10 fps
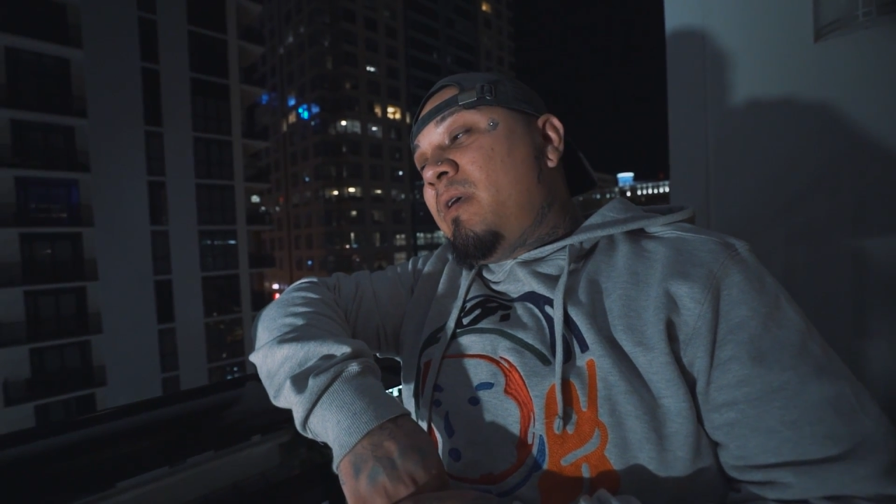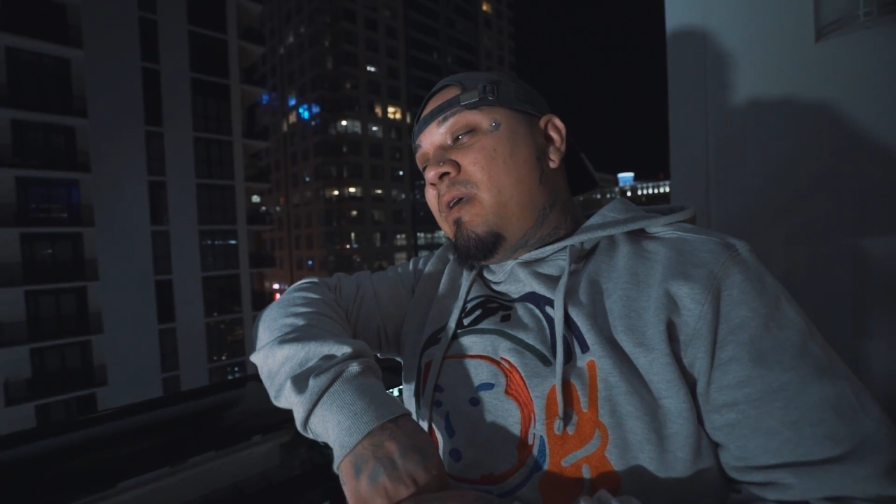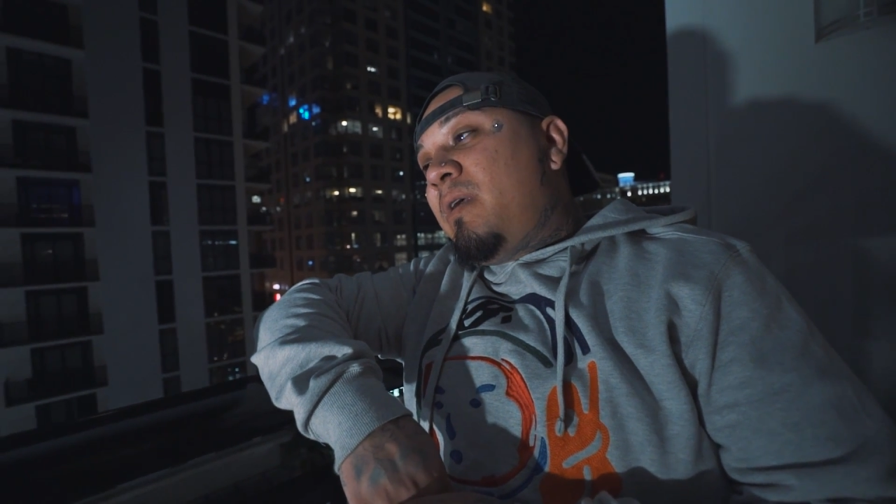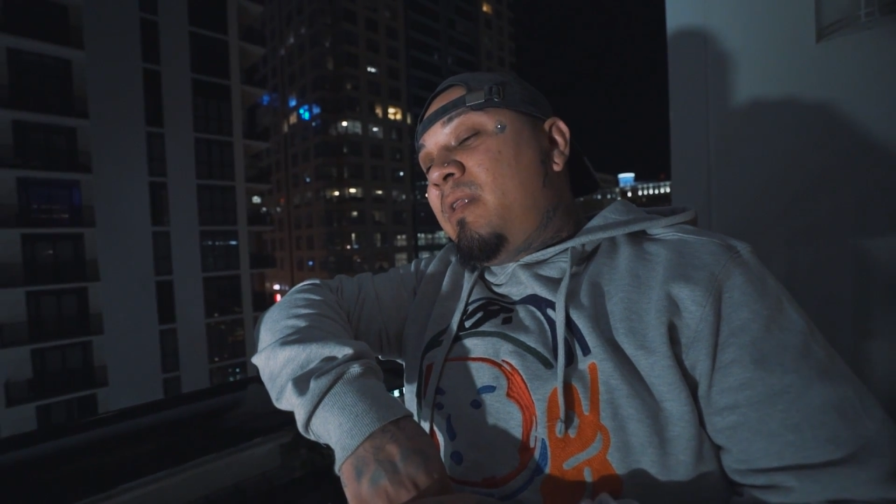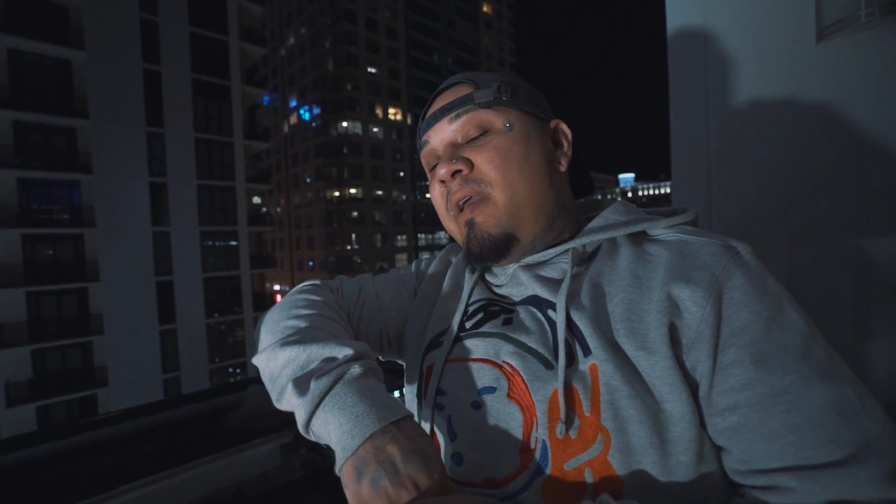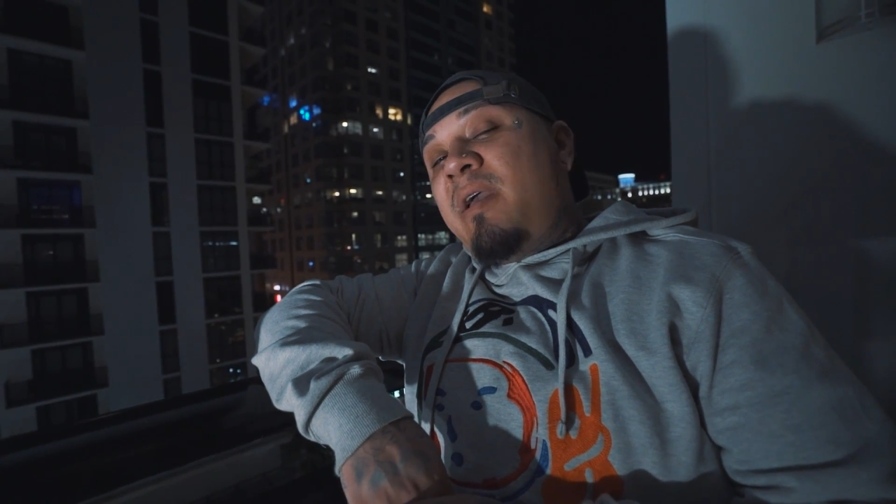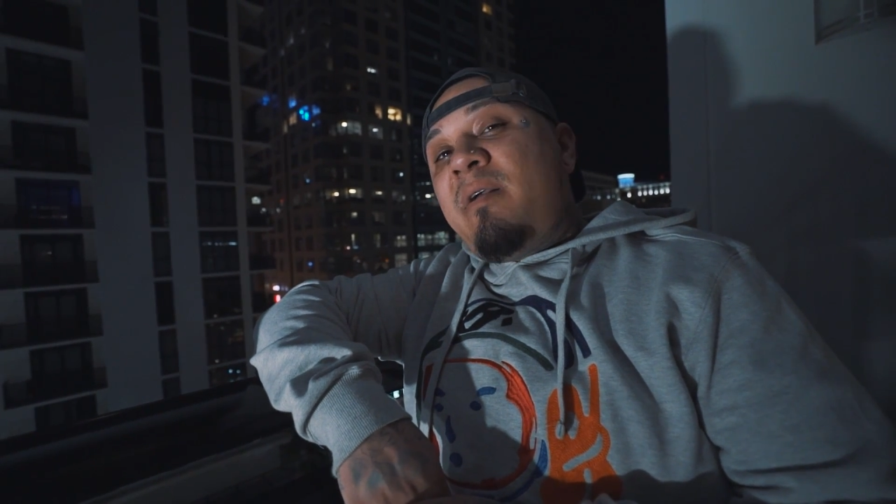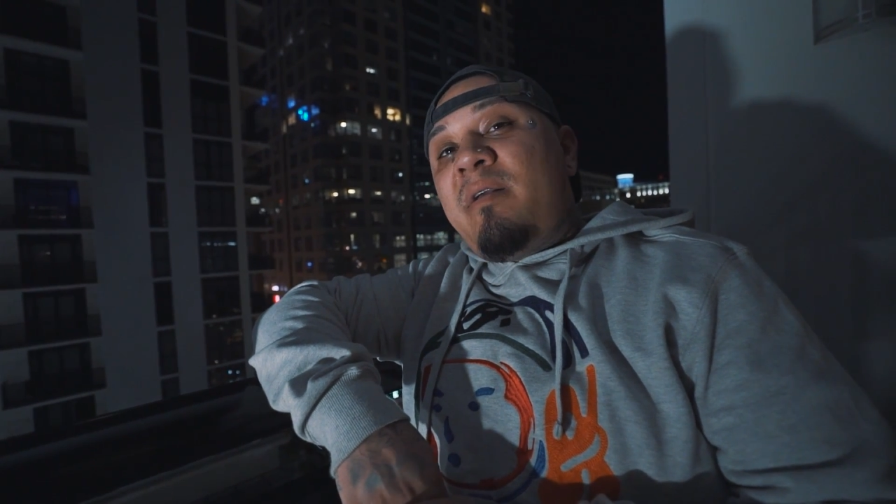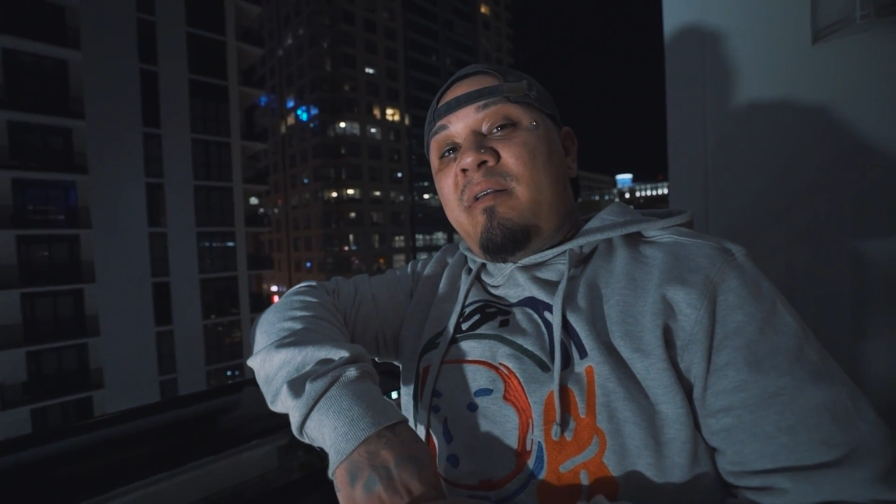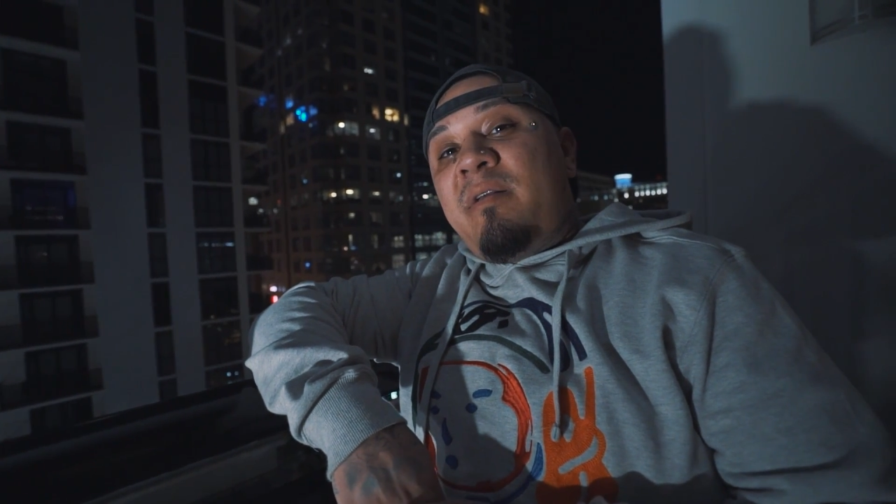And yeah,
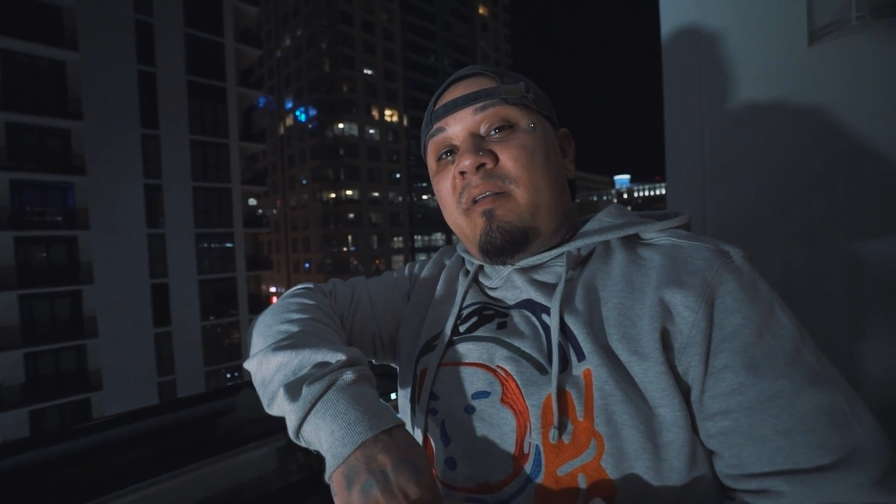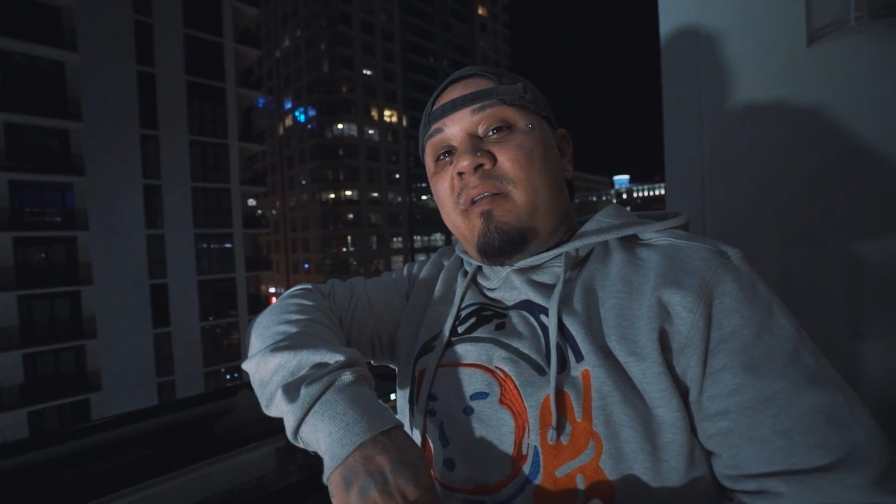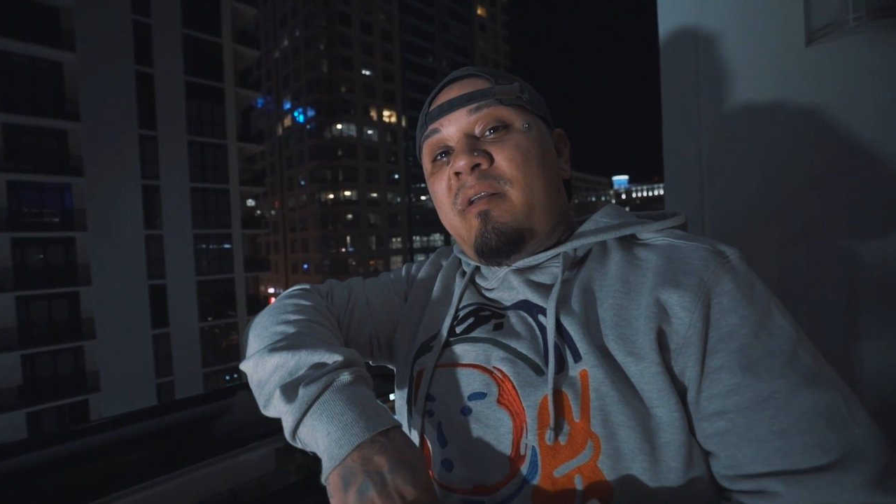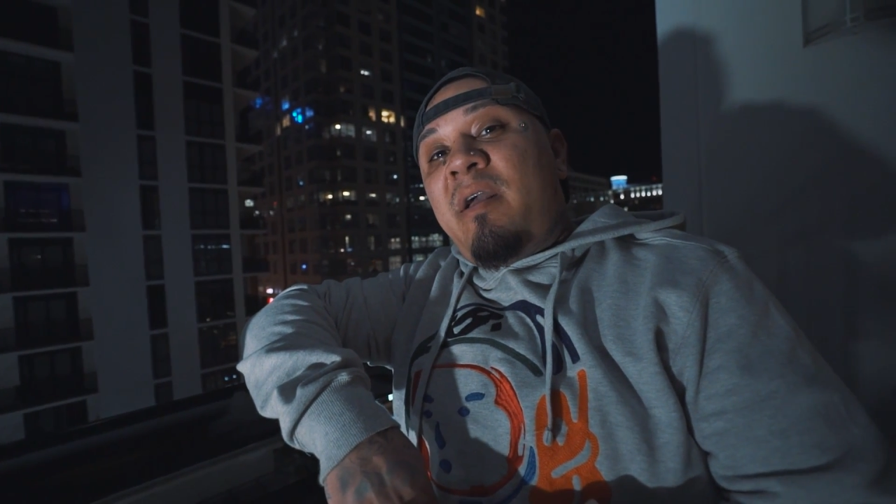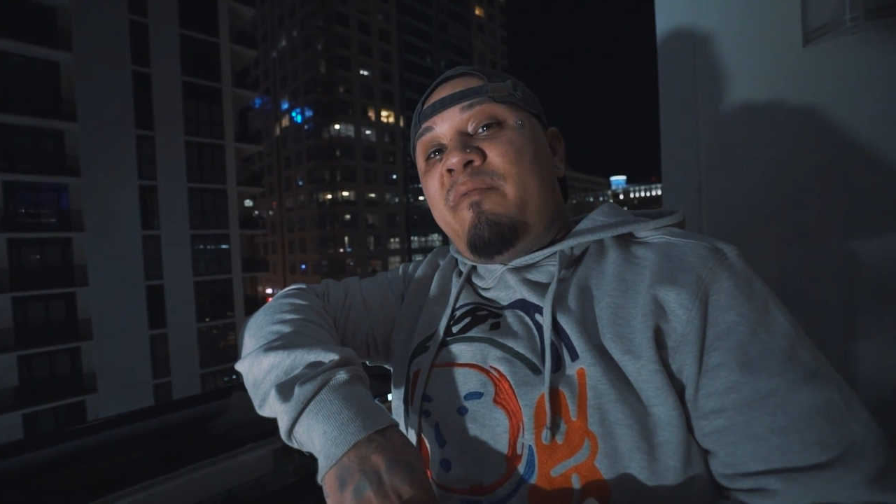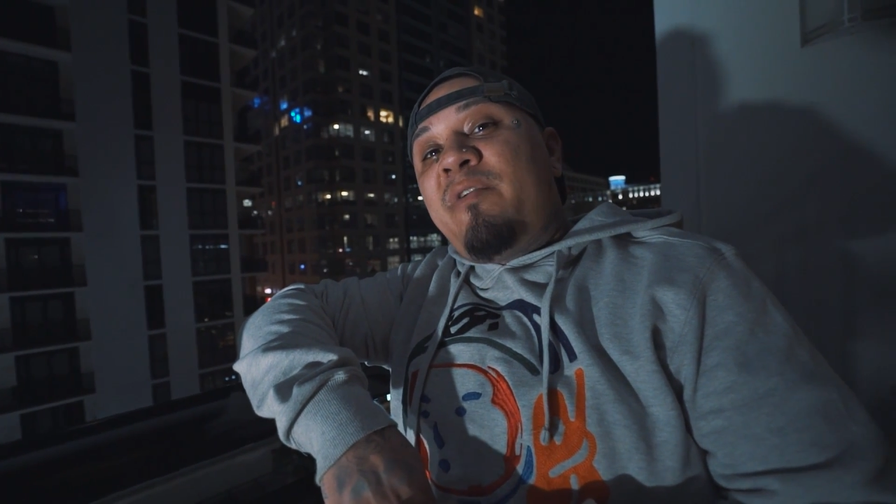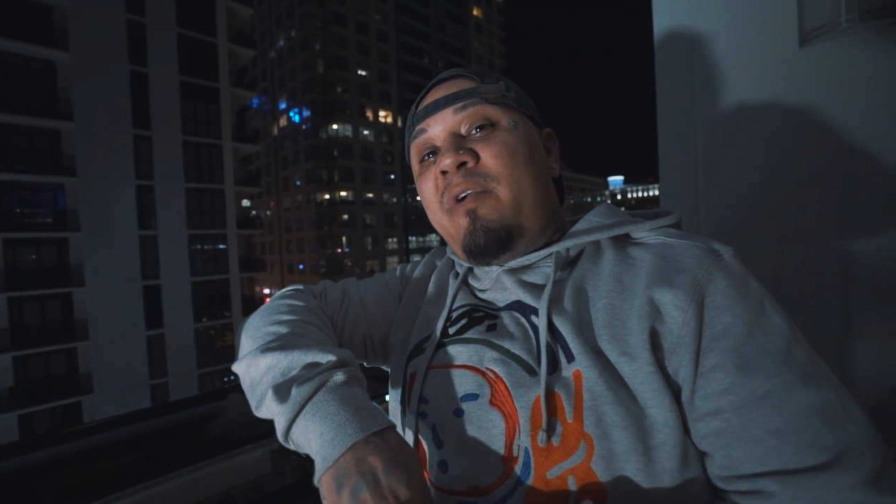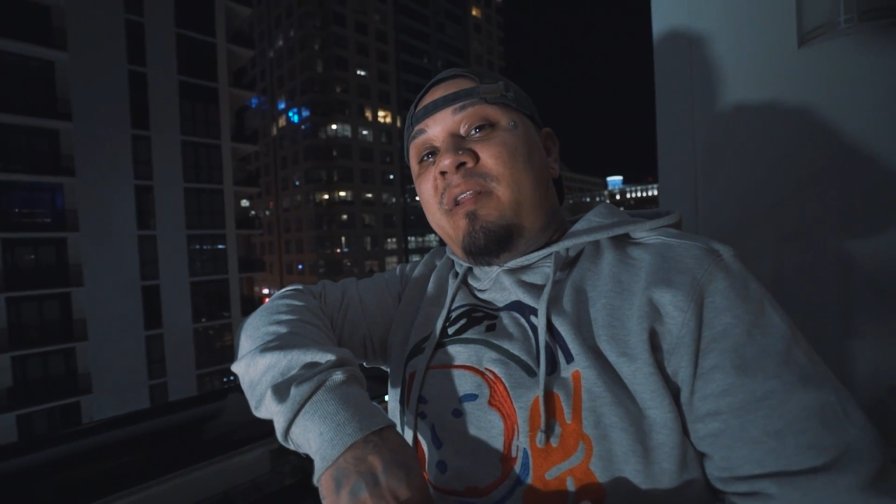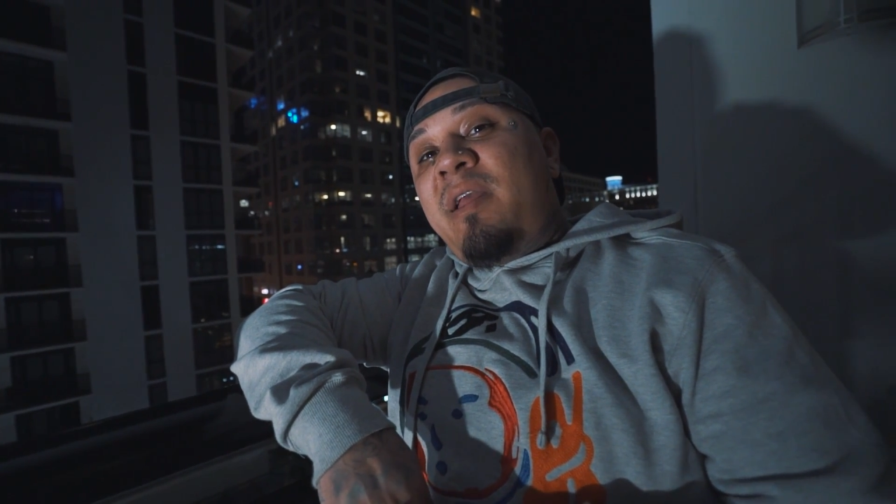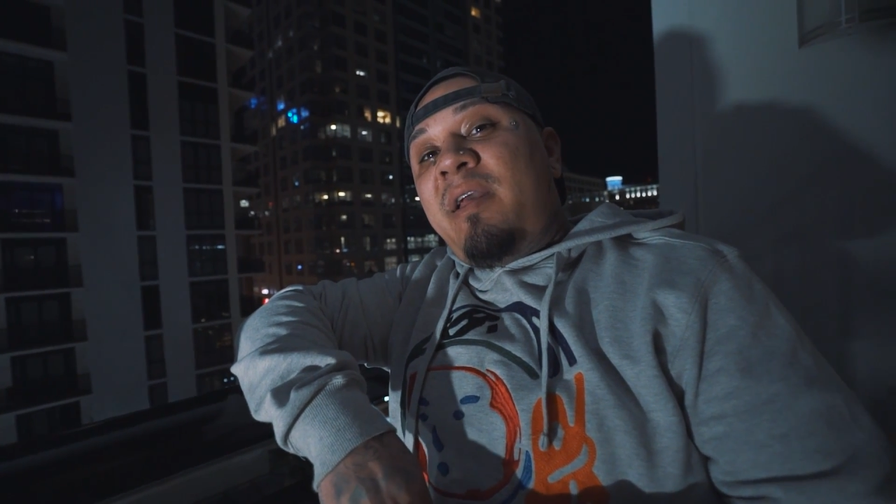have a
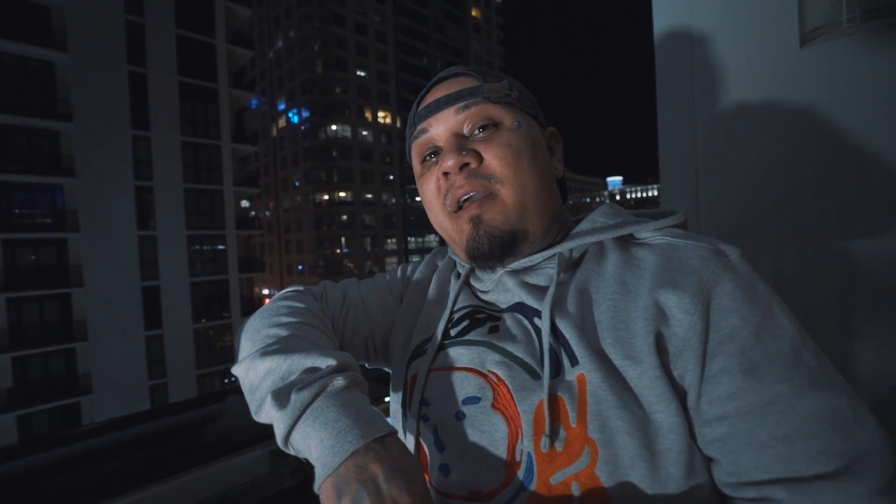great day,